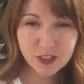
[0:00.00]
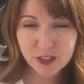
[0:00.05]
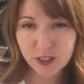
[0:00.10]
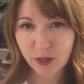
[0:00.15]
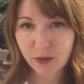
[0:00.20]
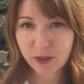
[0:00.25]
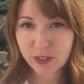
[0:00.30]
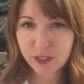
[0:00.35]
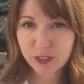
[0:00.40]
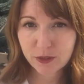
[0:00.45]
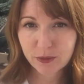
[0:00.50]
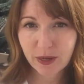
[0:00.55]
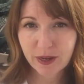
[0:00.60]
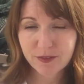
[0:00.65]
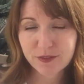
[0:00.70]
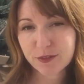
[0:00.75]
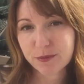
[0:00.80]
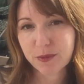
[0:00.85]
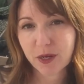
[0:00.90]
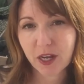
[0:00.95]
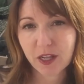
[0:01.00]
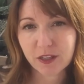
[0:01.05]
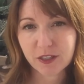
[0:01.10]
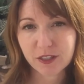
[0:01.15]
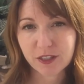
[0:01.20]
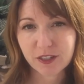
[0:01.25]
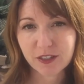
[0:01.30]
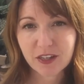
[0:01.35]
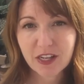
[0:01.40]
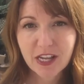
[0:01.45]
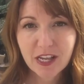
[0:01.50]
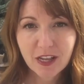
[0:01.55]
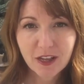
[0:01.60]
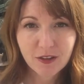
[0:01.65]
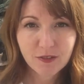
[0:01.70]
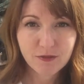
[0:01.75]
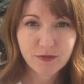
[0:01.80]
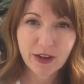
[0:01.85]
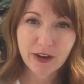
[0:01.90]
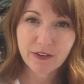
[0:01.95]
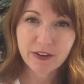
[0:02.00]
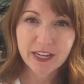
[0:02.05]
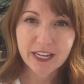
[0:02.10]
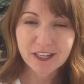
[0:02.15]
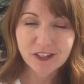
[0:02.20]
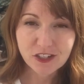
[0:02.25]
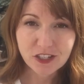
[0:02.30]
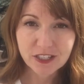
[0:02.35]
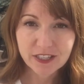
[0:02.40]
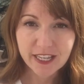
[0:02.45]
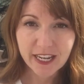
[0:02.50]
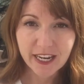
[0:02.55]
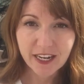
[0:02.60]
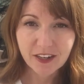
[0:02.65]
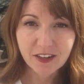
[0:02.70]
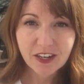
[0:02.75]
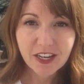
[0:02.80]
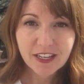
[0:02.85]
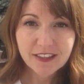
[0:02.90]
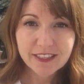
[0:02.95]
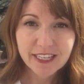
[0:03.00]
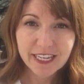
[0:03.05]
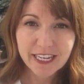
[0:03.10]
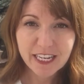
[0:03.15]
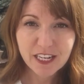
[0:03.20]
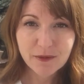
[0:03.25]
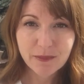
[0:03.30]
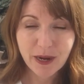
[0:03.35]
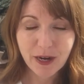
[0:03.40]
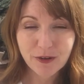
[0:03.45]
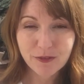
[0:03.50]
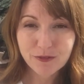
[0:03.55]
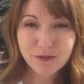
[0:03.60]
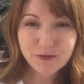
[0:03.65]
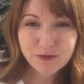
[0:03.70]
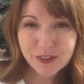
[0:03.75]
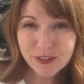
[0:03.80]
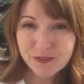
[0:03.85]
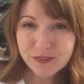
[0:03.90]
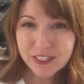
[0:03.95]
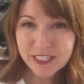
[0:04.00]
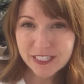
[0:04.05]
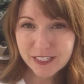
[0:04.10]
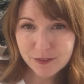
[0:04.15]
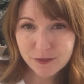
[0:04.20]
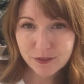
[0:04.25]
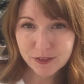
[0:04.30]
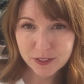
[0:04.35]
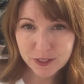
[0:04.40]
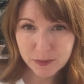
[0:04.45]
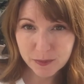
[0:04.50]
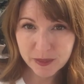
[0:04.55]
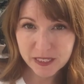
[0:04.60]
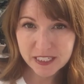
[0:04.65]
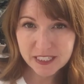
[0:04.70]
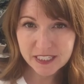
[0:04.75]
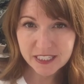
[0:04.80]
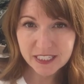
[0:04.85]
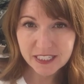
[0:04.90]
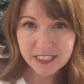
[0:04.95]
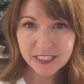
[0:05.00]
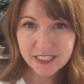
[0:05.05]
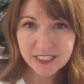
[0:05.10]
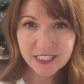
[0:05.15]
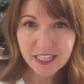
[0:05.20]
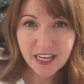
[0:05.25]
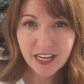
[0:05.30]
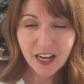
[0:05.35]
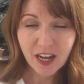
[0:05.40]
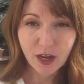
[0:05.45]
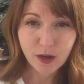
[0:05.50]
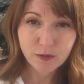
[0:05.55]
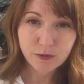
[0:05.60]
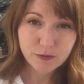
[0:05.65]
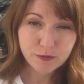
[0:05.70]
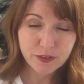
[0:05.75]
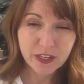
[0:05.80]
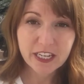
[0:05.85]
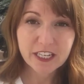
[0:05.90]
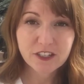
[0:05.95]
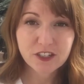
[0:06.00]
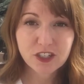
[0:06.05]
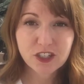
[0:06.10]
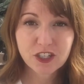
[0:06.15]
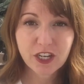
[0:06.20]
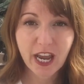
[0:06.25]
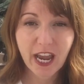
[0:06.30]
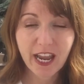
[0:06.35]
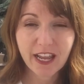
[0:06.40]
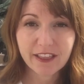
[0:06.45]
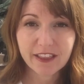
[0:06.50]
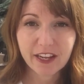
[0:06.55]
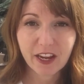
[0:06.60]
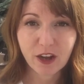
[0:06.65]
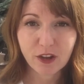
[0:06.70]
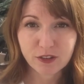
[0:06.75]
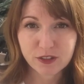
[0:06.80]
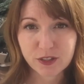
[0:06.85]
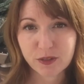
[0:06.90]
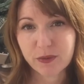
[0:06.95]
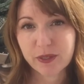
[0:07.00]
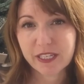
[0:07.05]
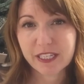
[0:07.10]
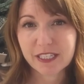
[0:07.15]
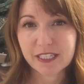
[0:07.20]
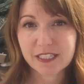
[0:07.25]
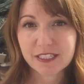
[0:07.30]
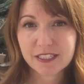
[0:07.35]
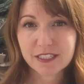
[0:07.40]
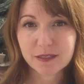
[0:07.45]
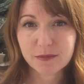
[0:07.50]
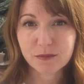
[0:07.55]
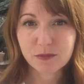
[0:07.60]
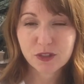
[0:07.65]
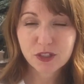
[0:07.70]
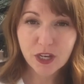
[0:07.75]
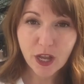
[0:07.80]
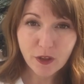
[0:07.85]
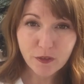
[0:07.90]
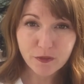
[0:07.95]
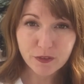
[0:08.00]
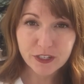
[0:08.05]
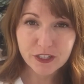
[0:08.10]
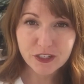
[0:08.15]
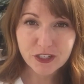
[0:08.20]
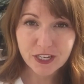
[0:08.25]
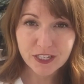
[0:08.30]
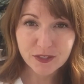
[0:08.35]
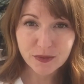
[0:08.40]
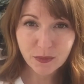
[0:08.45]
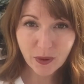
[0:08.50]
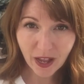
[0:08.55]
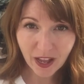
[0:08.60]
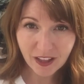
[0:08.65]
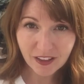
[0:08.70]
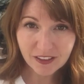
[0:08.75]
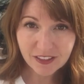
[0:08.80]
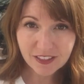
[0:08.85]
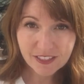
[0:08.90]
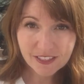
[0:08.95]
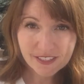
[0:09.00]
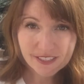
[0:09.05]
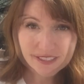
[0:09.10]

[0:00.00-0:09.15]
so they do have some color variation there. They eat about 50 different species of fish, and they also eat some shellfish as well.